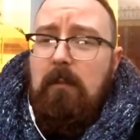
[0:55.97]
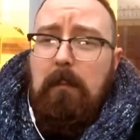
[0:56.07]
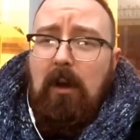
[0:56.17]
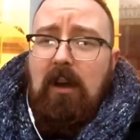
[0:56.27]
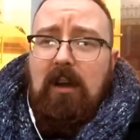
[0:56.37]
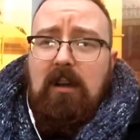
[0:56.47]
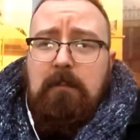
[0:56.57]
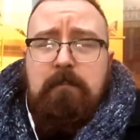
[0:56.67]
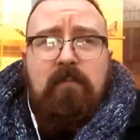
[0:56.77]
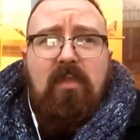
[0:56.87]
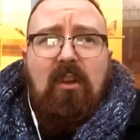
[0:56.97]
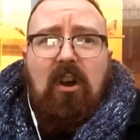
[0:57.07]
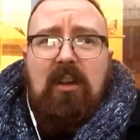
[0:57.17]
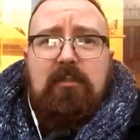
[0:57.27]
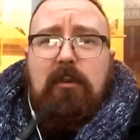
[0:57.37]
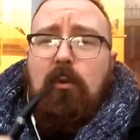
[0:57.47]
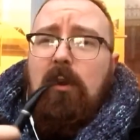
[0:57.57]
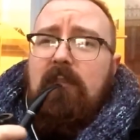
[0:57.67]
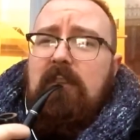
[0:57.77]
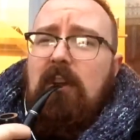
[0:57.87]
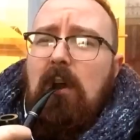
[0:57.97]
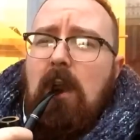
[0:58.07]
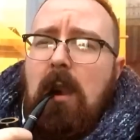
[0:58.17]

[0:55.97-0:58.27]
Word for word: But um, thought I'd do a quick video.